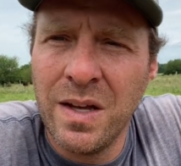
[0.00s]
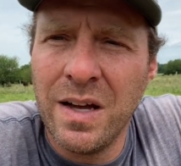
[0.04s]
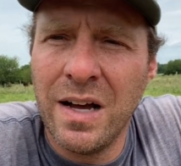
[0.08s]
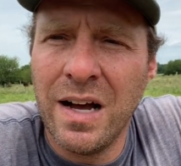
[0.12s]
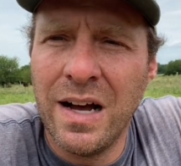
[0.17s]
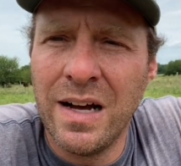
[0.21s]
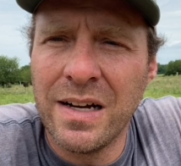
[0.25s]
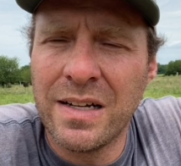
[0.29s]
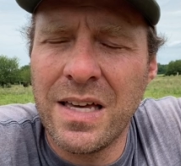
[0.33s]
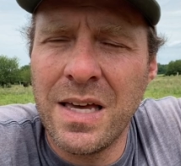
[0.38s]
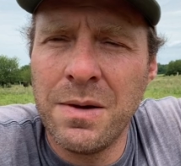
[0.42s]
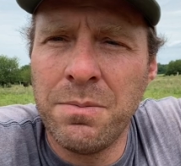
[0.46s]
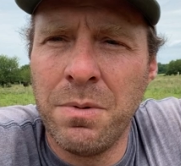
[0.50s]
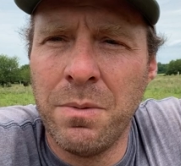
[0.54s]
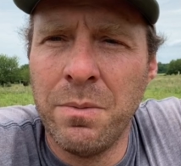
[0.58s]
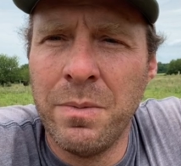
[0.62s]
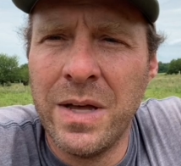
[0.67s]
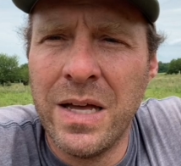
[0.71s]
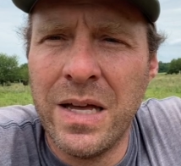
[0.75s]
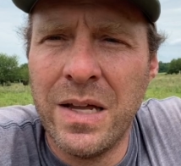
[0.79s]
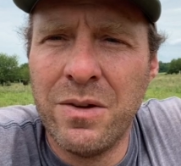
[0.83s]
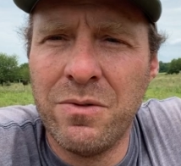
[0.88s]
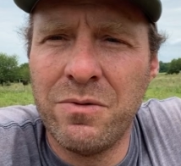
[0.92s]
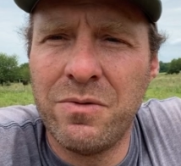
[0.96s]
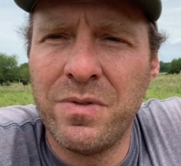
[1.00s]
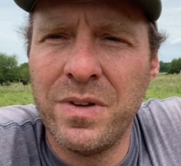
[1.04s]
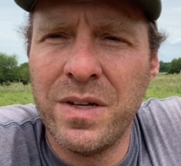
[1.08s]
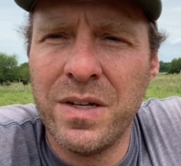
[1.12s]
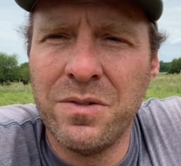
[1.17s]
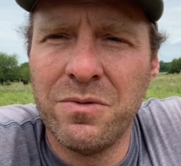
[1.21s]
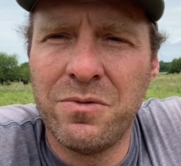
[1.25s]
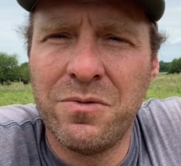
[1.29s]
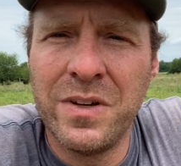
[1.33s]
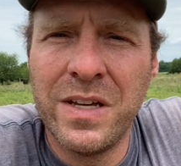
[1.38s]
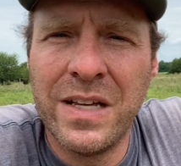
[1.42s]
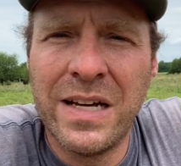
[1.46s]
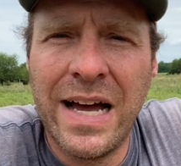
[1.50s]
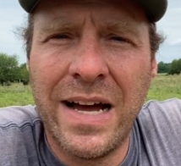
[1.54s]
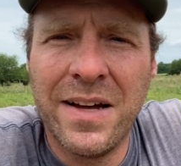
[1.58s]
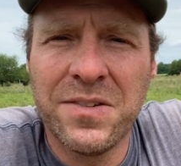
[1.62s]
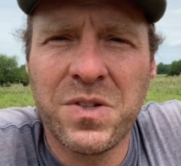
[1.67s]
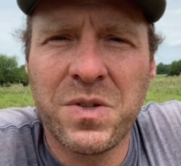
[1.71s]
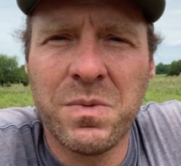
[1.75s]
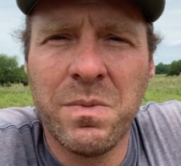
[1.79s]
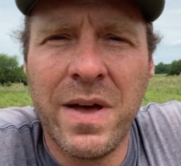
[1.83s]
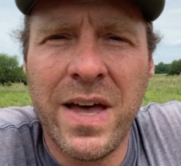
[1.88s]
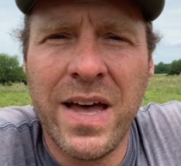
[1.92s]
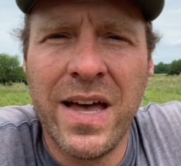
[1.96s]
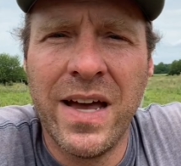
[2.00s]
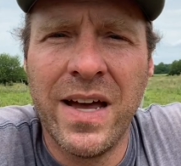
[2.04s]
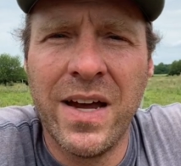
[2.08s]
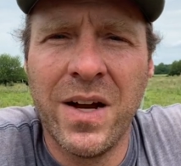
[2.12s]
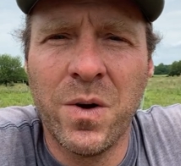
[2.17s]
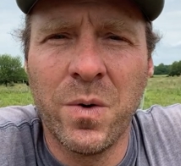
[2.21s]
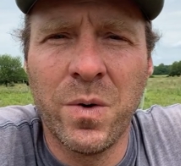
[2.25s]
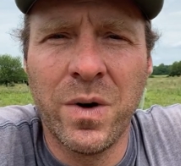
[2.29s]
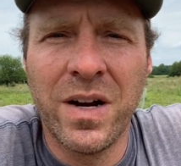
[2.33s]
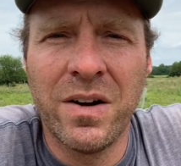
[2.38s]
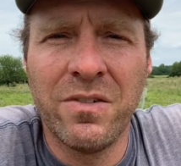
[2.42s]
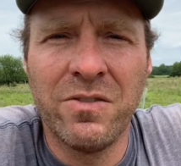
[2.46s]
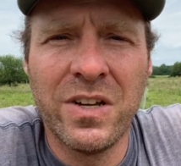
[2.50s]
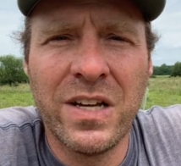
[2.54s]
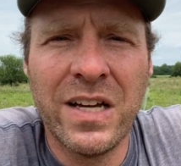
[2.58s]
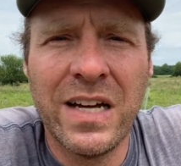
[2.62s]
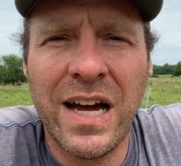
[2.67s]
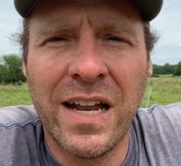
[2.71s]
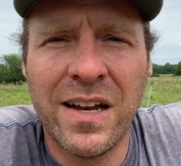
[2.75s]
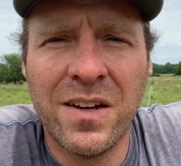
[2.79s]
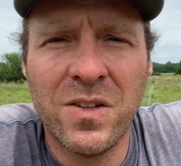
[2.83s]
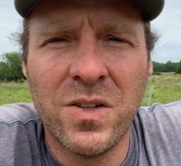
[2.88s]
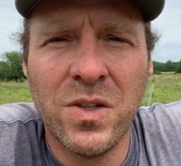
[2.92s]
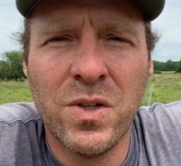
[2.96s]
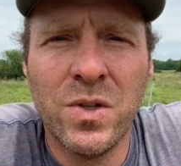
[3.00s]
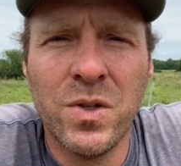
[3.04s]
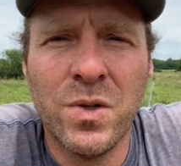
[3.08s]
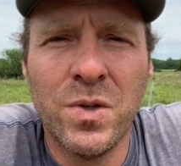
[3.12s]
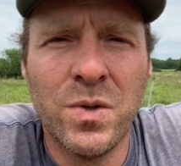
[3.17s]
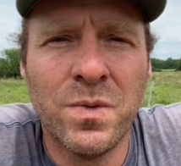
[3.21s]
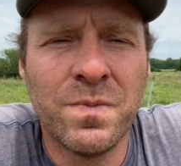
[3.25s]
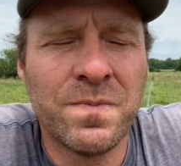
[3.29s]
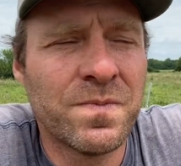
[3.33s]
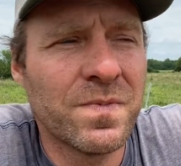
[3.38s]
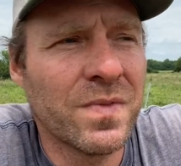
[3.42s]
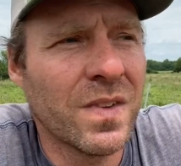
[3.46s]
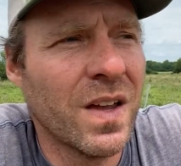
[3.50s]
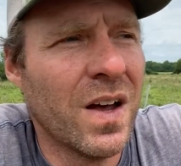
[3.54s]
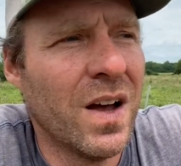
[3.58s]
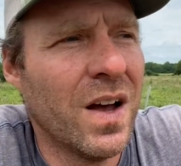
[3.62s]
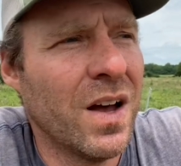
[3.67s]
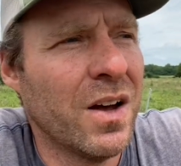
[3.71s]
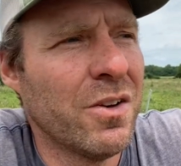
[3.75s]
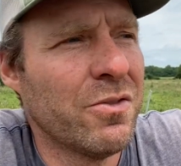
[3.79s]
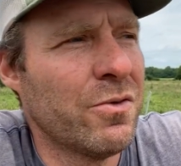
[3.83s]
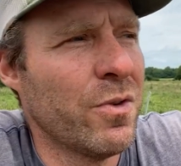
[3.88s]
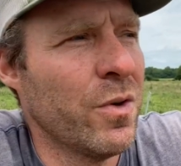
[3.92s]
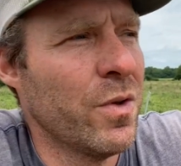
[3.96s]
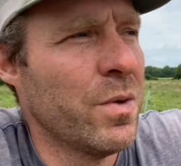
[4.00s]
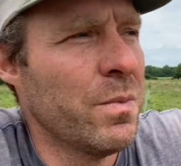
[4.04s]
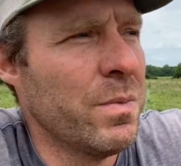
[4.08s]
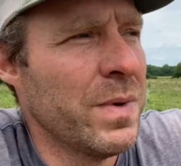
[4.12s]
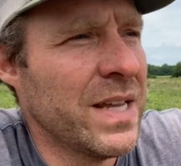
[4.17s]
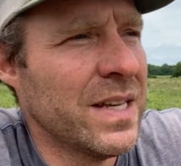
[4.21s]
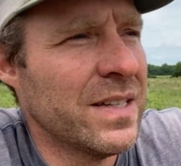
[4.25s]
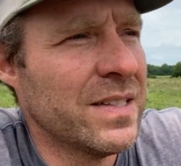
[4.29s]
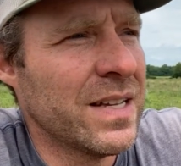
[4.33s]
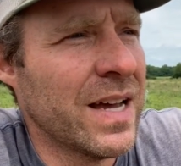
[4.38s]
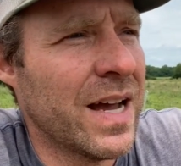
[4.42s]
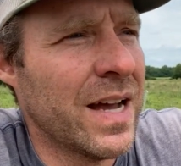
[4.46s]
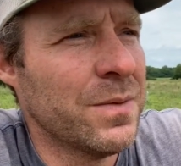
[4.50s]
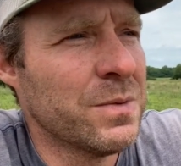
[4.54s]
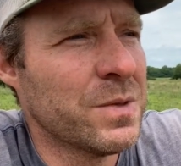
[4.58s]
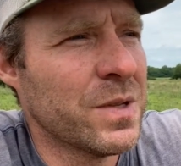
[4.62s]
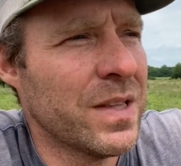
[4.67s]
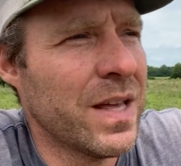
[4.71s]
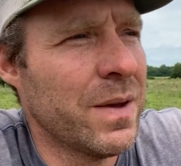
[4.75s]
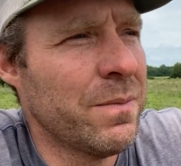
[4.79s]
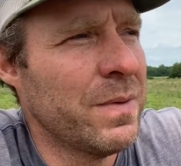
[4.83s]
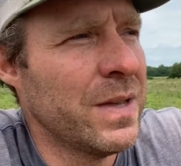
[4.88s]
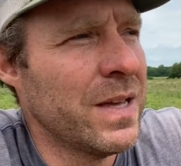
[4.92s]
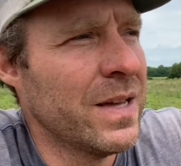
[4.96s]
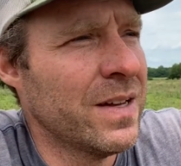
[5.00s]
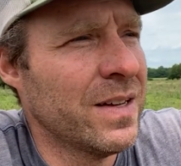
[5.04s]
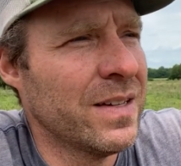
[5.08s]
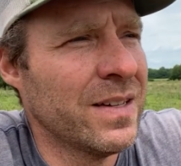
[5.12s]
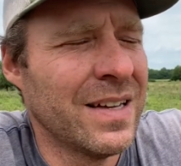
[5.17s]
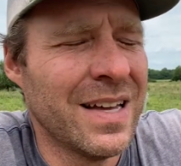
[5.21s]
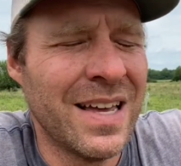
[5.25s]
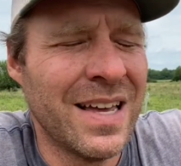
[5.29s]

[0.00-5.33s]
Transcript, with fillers: uh, keep them in and, and, feed out some hay or whatever you got to do uh, for the meantime. So that'd be a